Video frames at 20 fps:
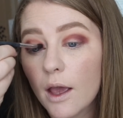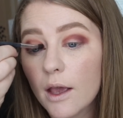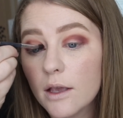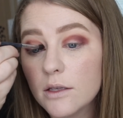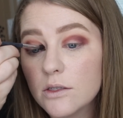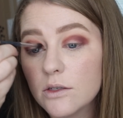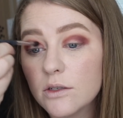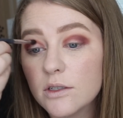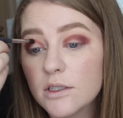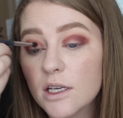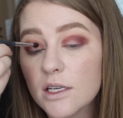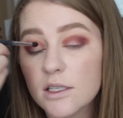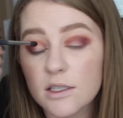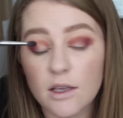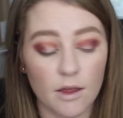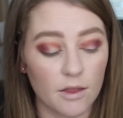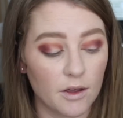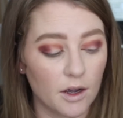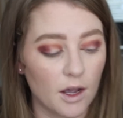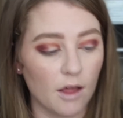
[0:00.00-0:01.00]
As soon as I
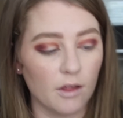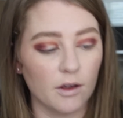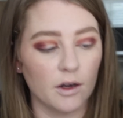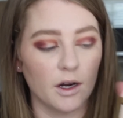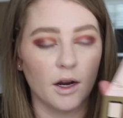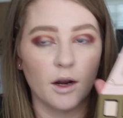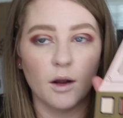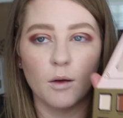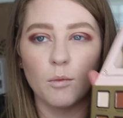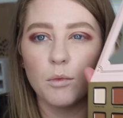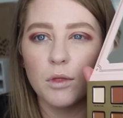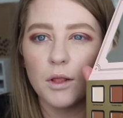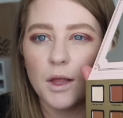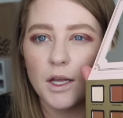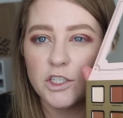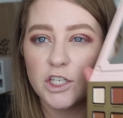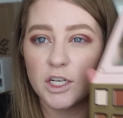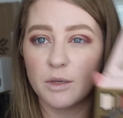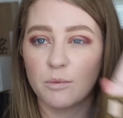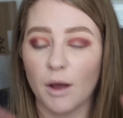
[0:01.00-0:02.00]
saw the color
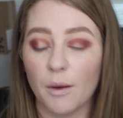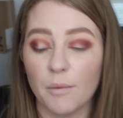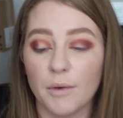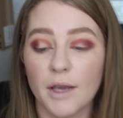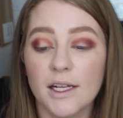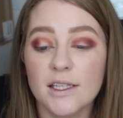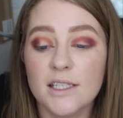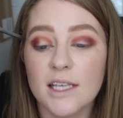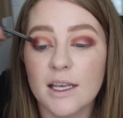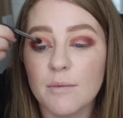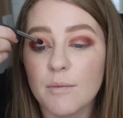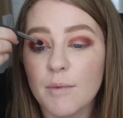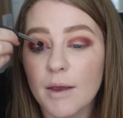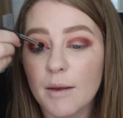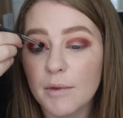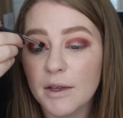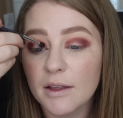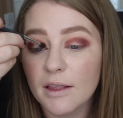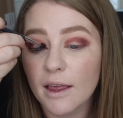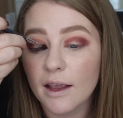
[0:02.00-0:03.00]
Blushing Pumpkins, it
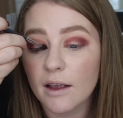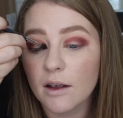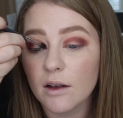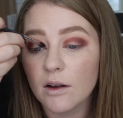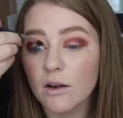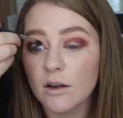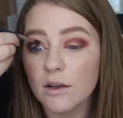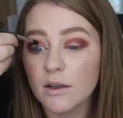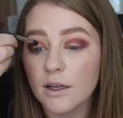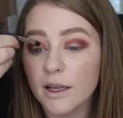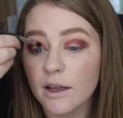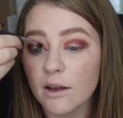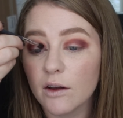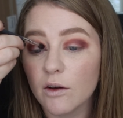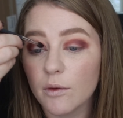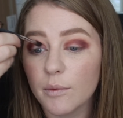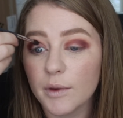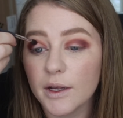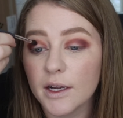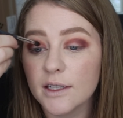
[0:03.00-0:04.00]
made me like
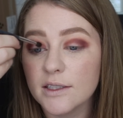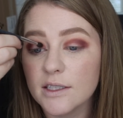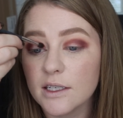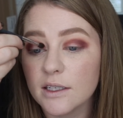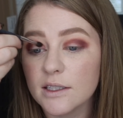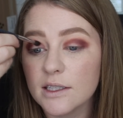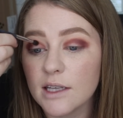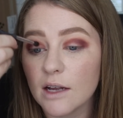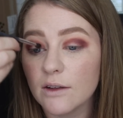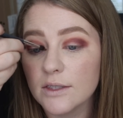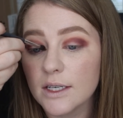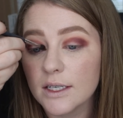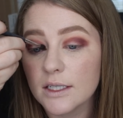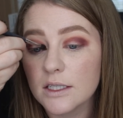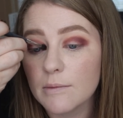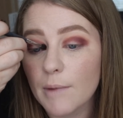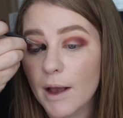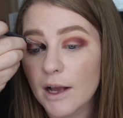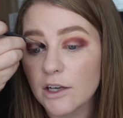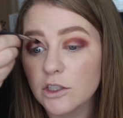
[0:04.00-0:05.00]
giggle because it sounds like
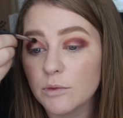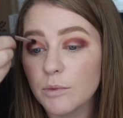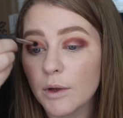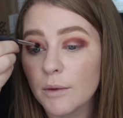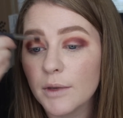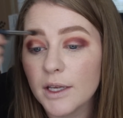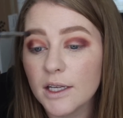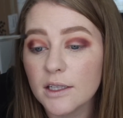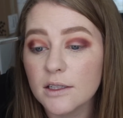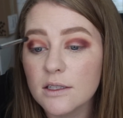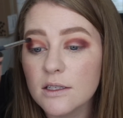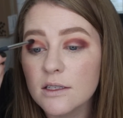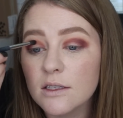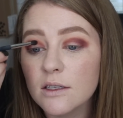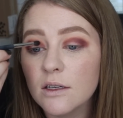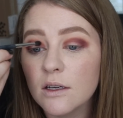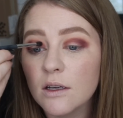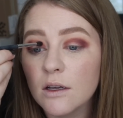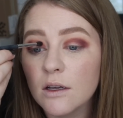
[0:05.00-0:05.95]
Smashing Pumpkins,